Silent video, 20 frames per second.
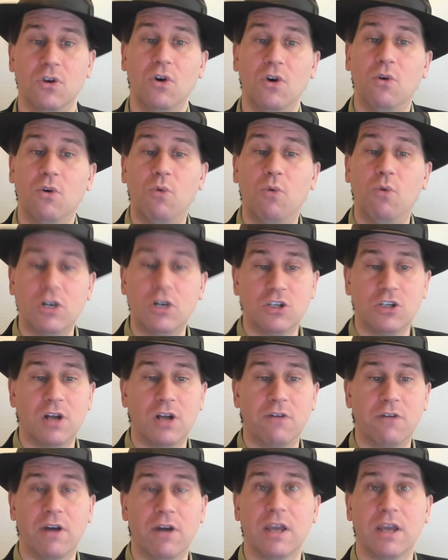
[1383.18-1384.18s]
What should I
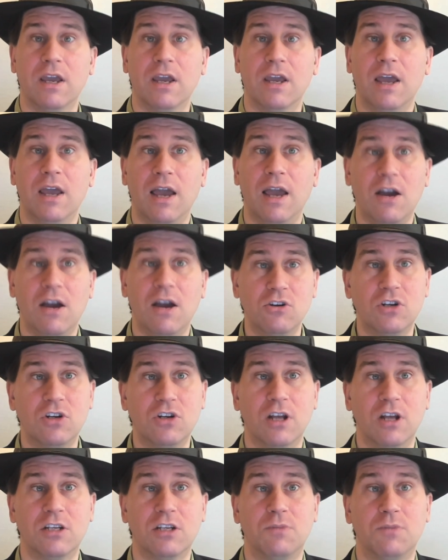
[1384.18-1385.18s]
write? How should
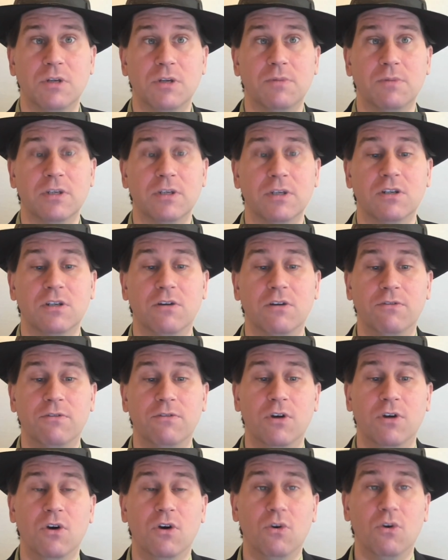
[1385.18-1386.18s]
I express myself?
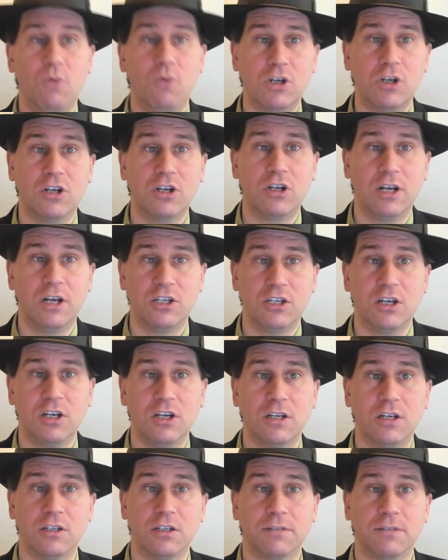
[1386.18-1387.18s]
What should I
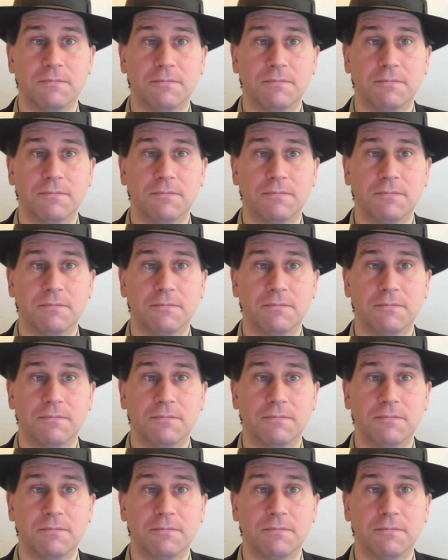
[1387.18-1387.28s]
change?